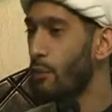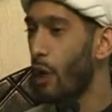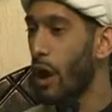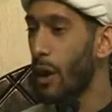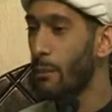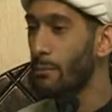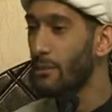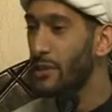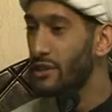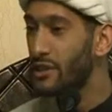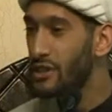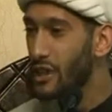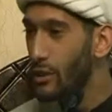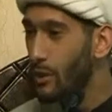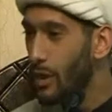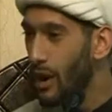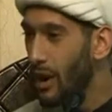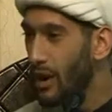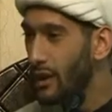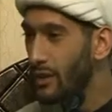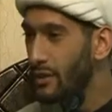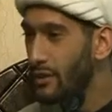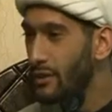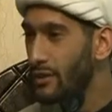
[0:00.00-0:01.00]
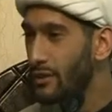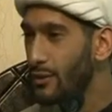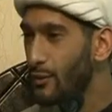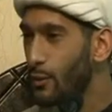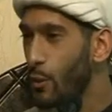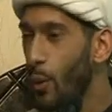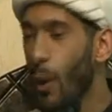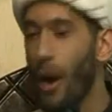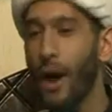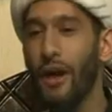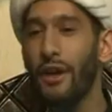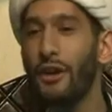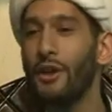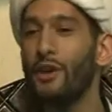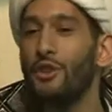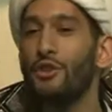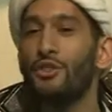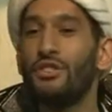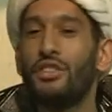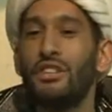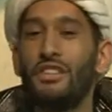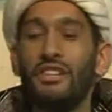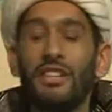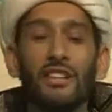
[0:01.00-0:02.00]
Muhammad Jawaad, why are
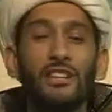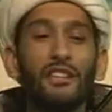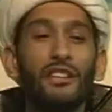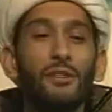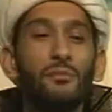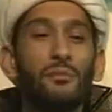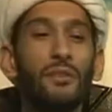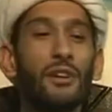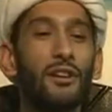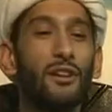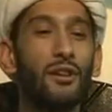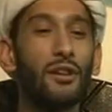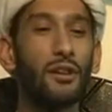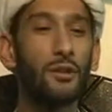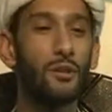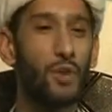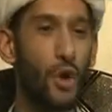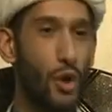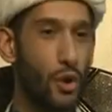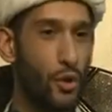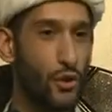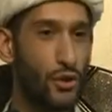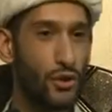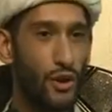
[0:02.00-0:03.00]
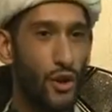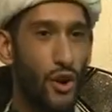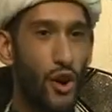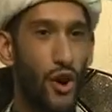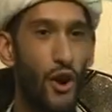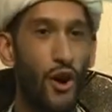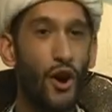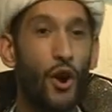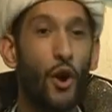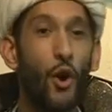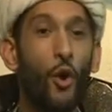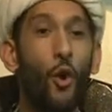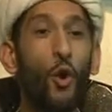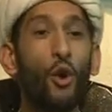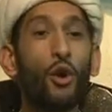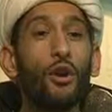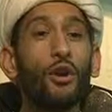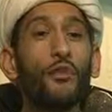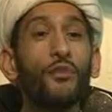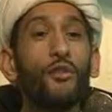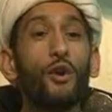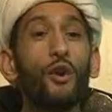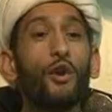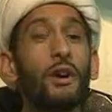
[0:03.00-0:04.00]
you sitting in the middle of the road? All
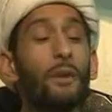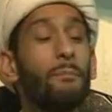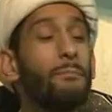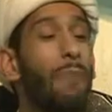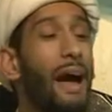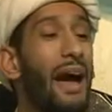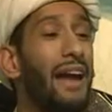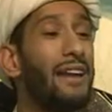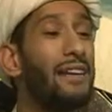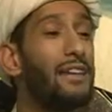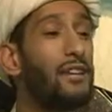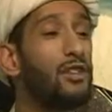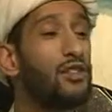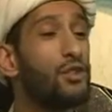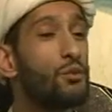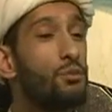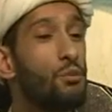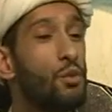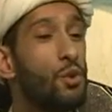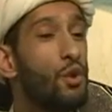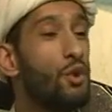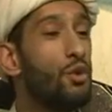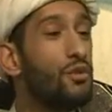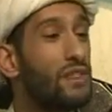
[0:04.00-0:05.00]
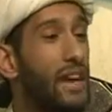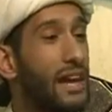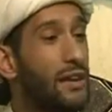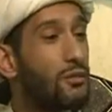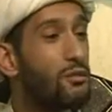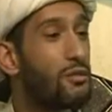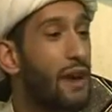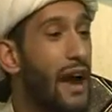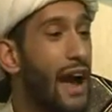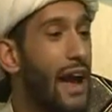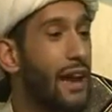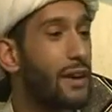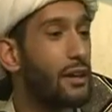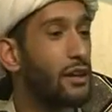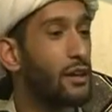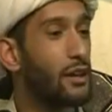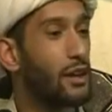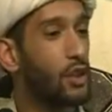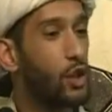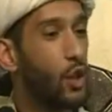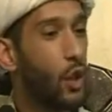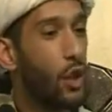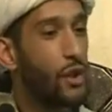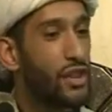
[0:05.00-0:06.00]
of your companions moved and
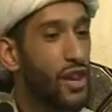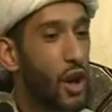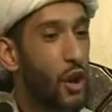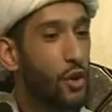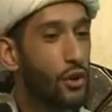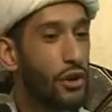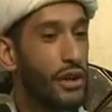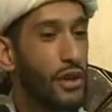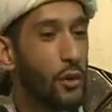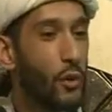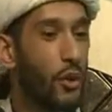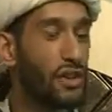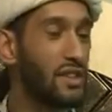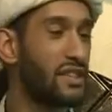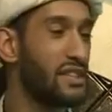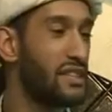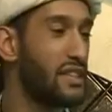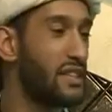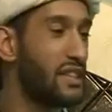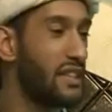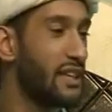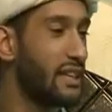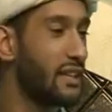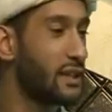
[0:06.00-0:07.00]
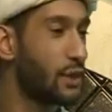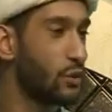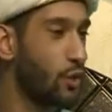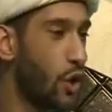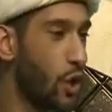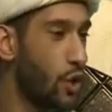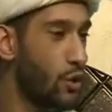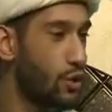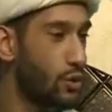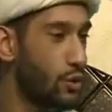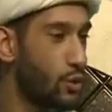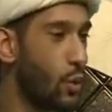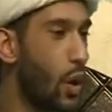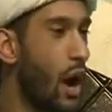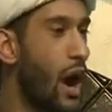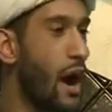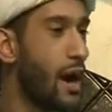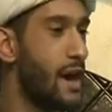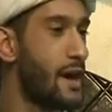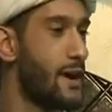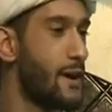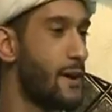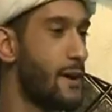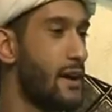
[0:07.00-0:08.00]
ran. You are the only one sitting in the road.
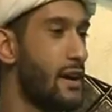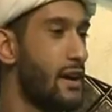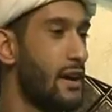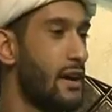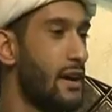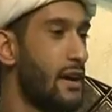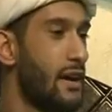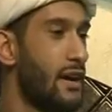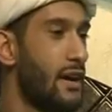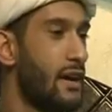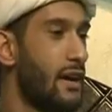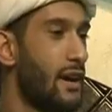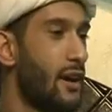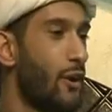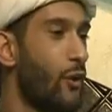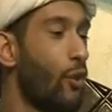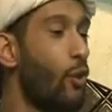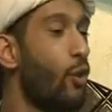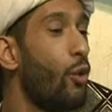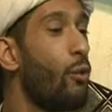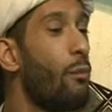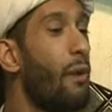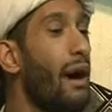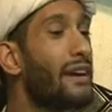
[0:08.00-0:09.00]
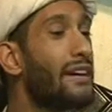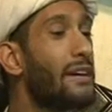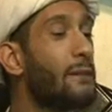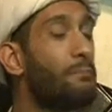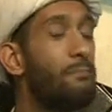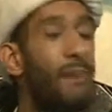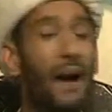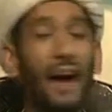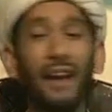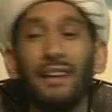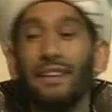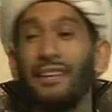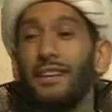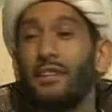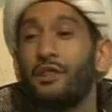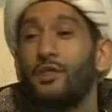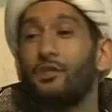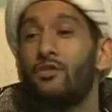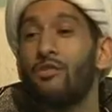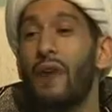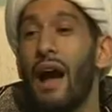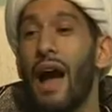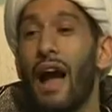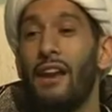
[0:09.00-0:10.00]
Why? All my
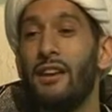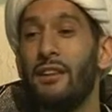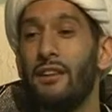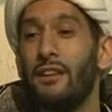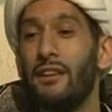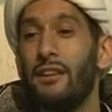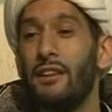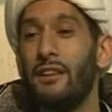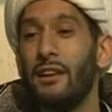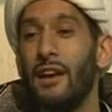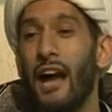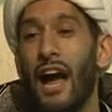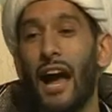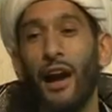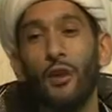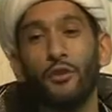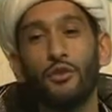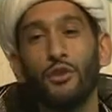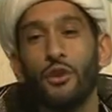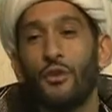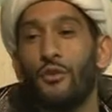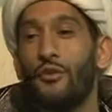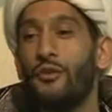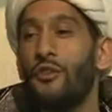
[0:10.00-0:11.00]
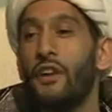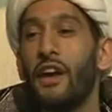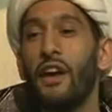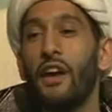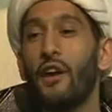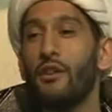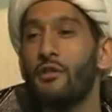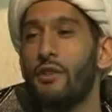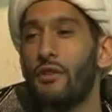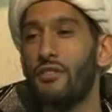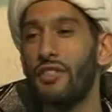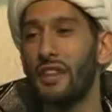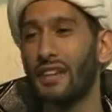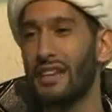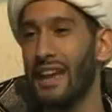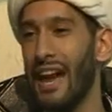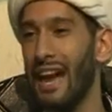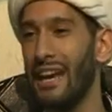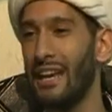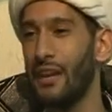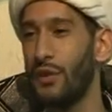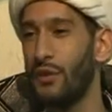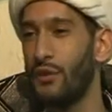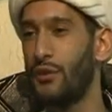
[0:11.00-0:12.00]
companions ran out of fear of the
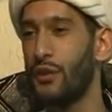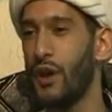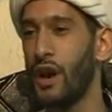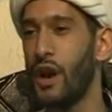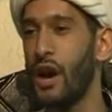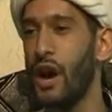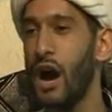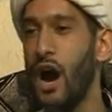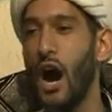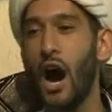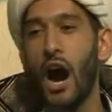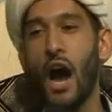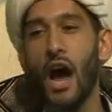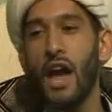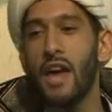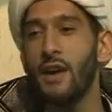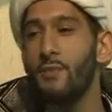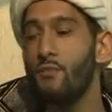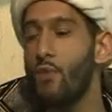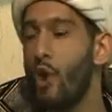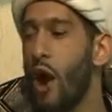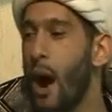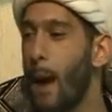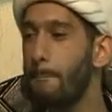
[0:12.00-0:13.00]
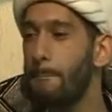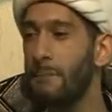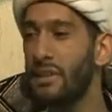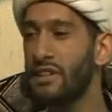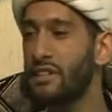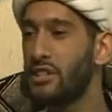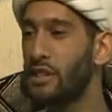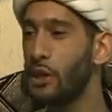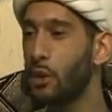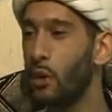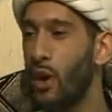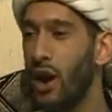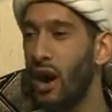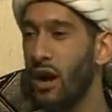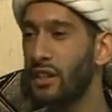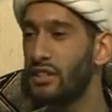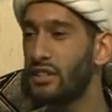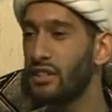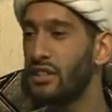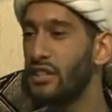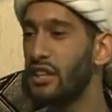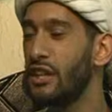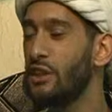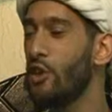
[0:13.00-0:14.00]
Caliph. I, Muhammad
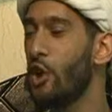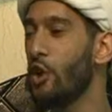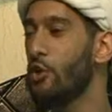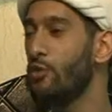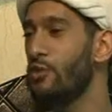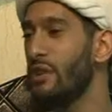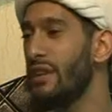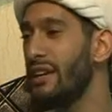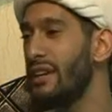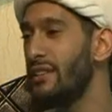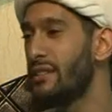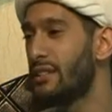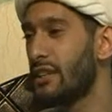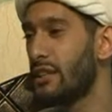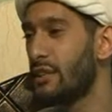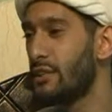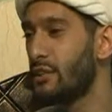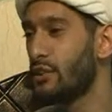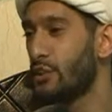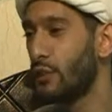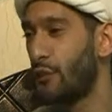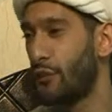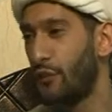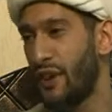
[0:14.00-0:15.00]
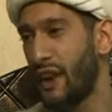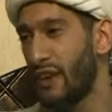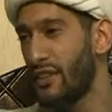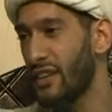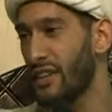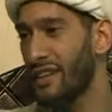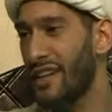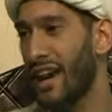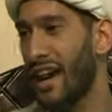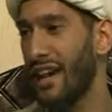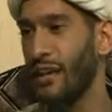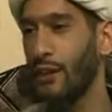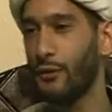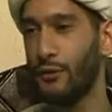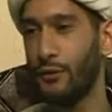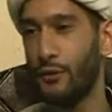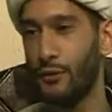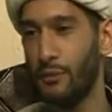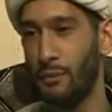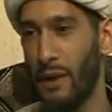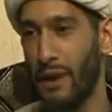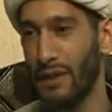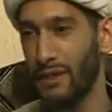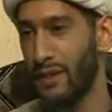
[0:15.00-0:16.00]
Jawaad, see no reason to fear the Caliph
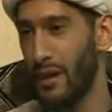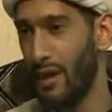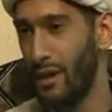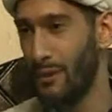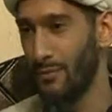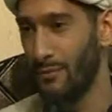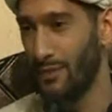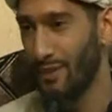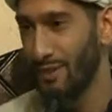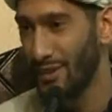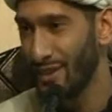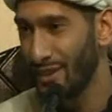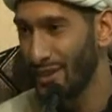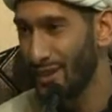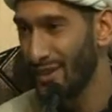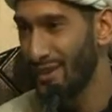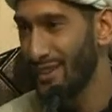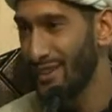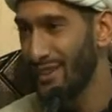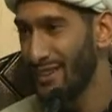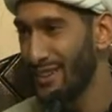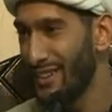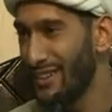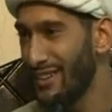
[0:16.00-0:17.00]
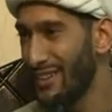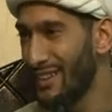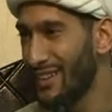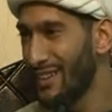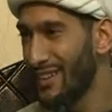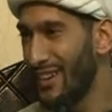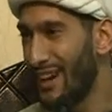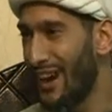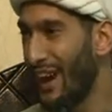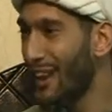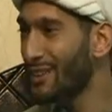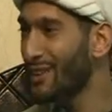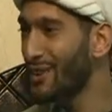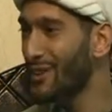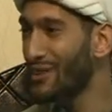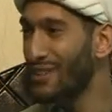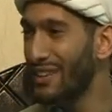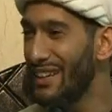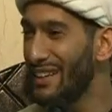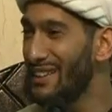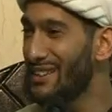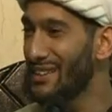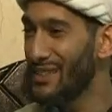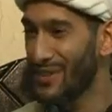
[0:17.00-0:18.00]
of my time. I don't
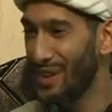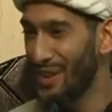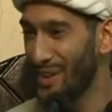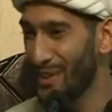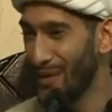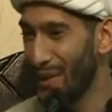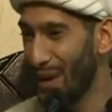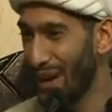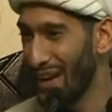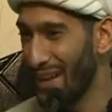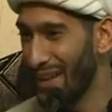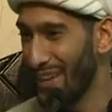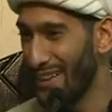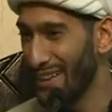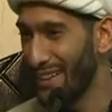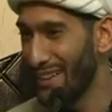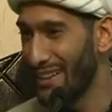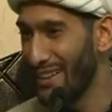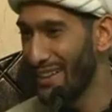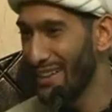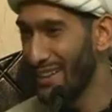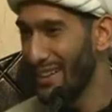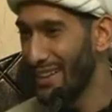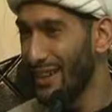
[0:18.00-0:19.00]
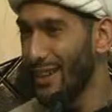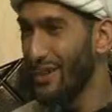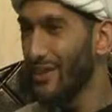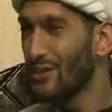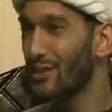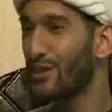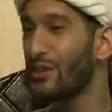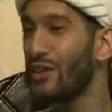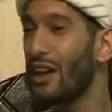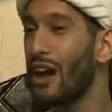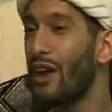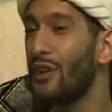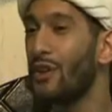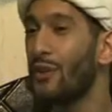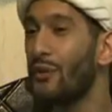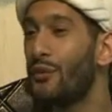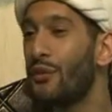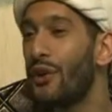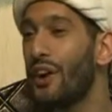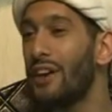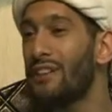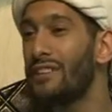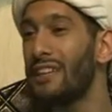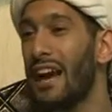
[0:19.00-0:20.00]
need to run away. So now the
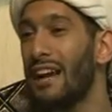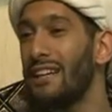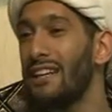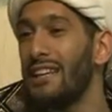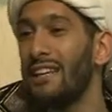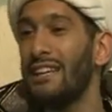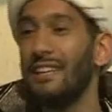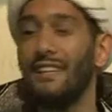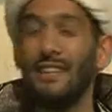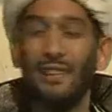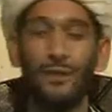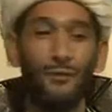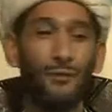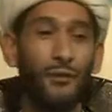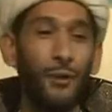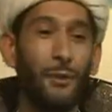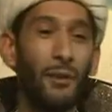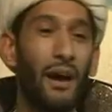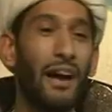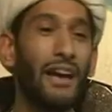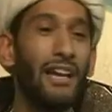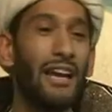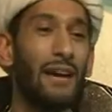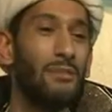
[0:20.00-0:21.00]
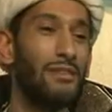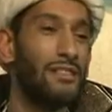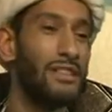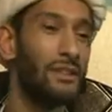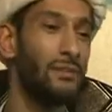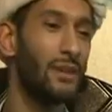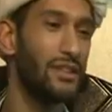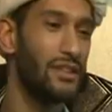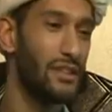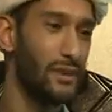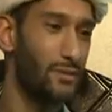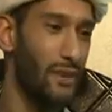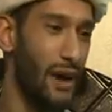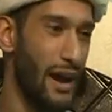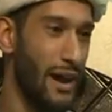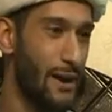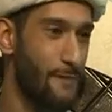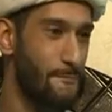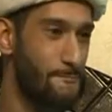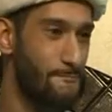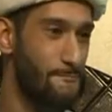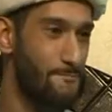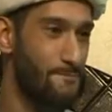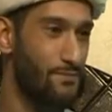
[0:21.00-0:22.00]
first hadith from Allamah
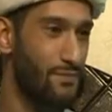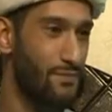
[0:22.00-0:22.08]
Tabatabai.